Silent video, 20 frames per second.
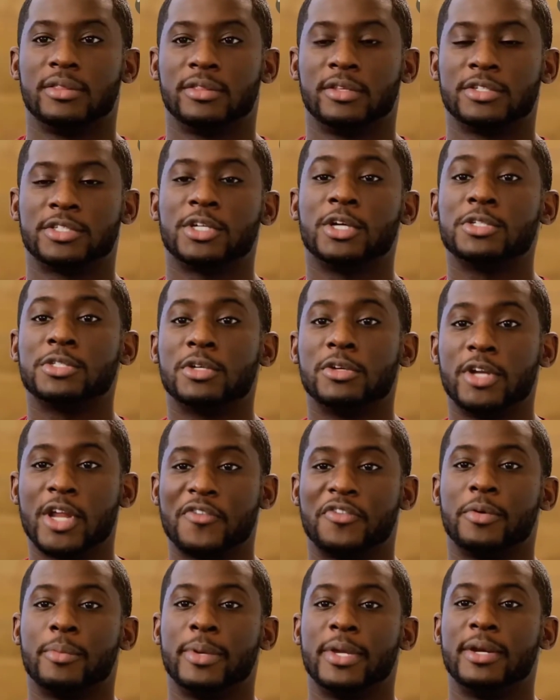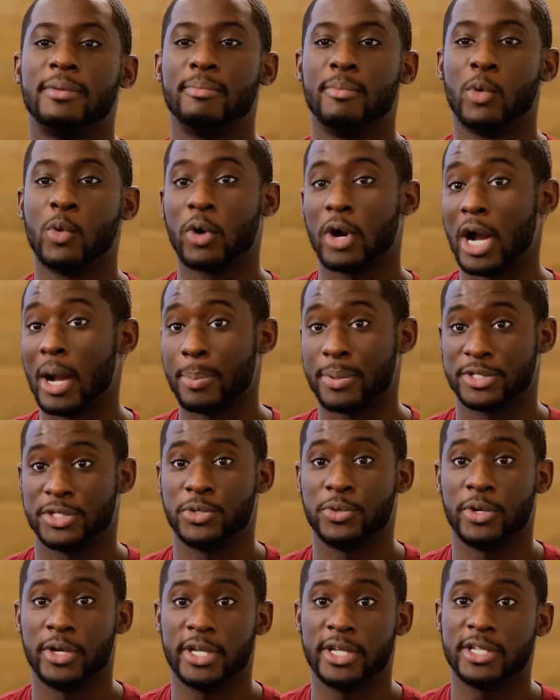There's also never been more
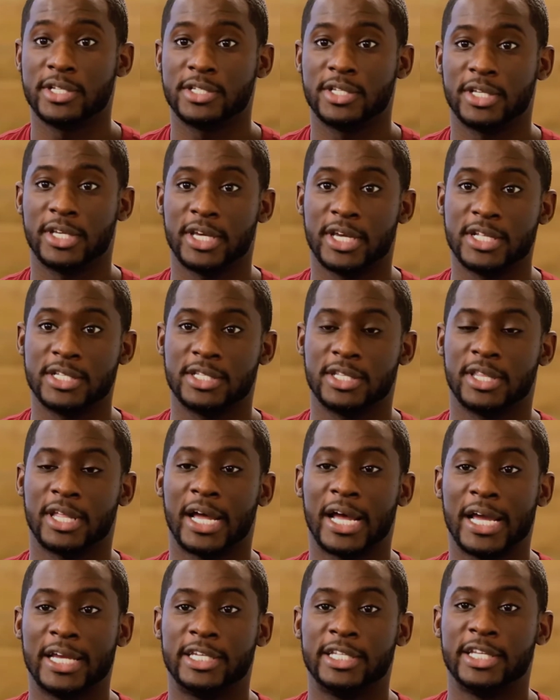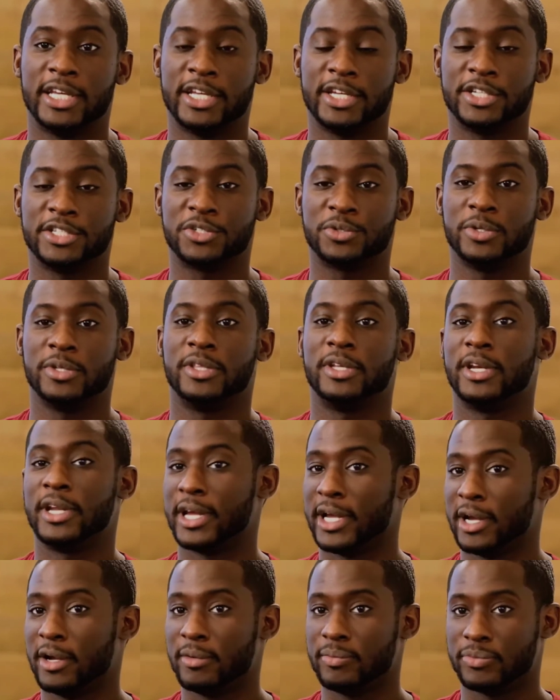opportunity to get into the IT industry than
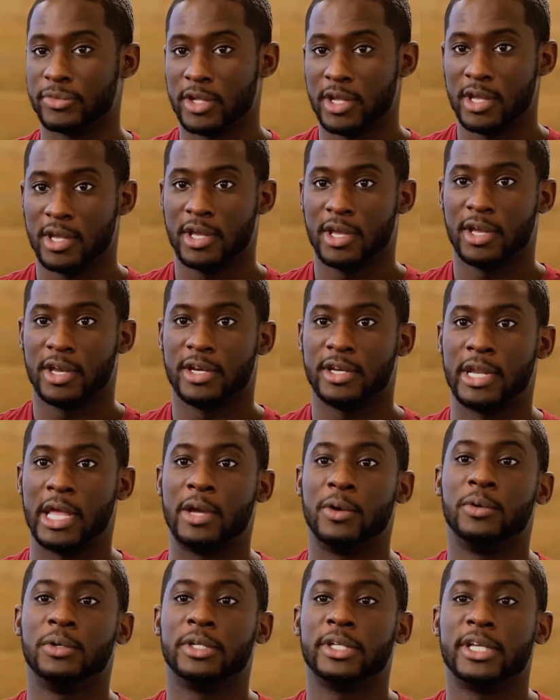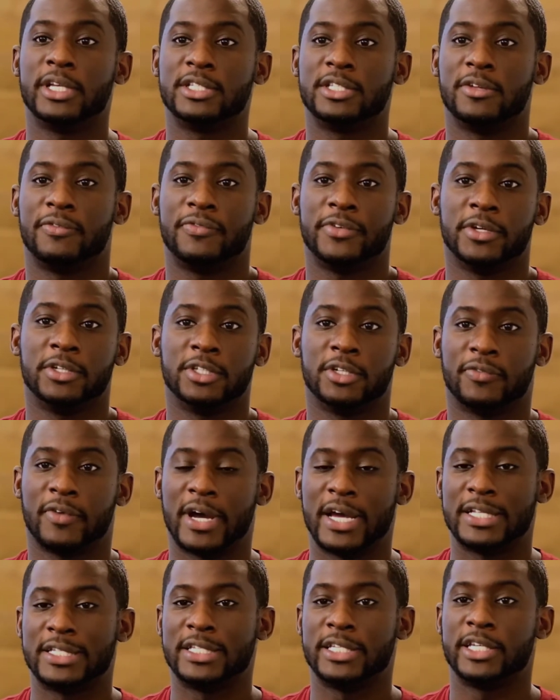now. Not only is the field of
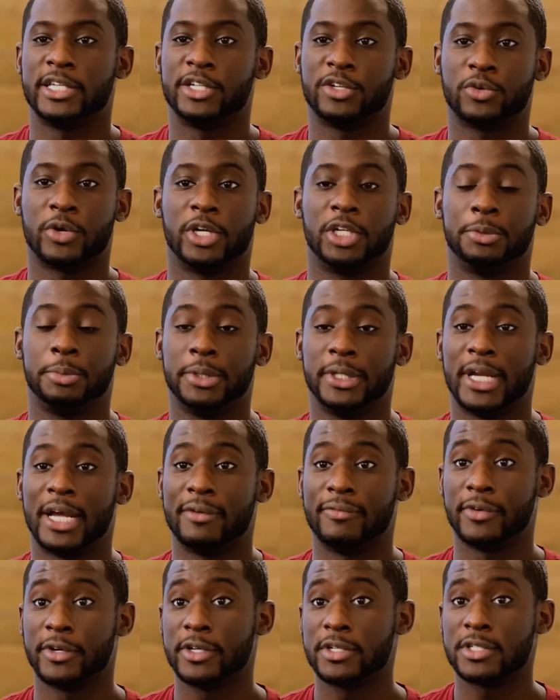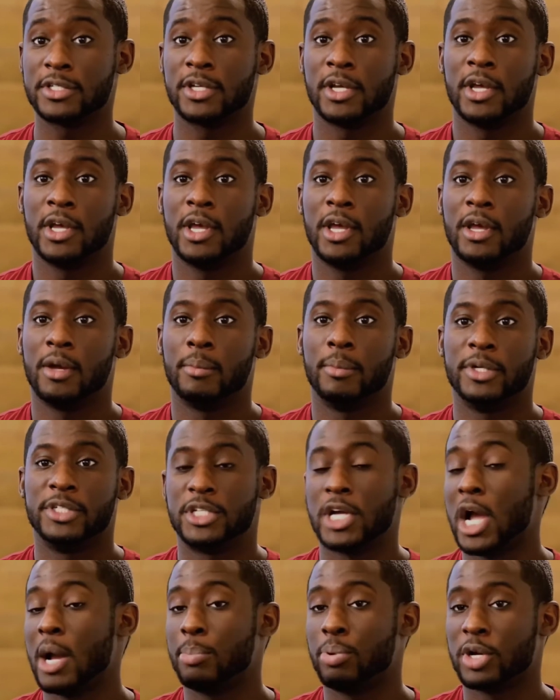IT incredibly diverse, but
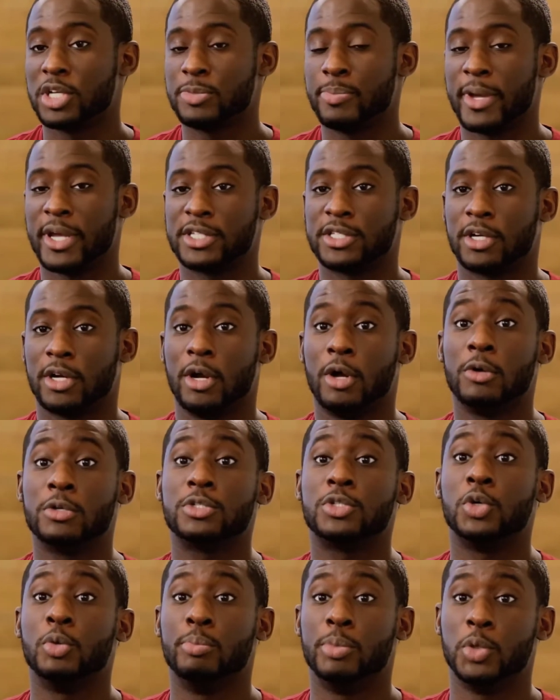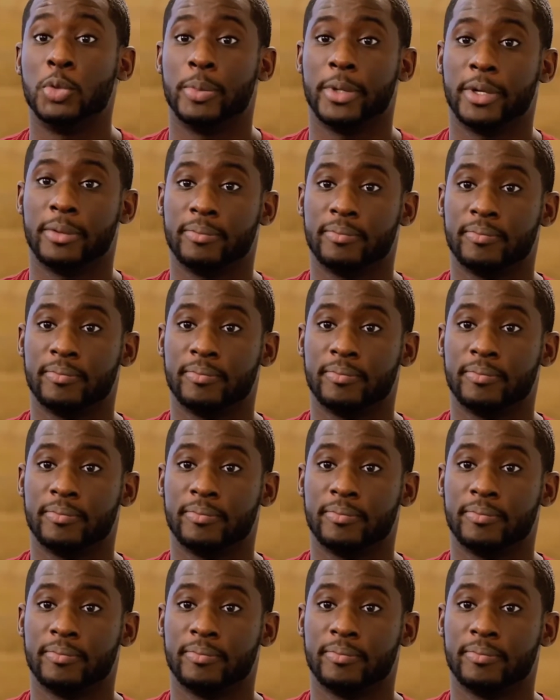job prospects are also booming.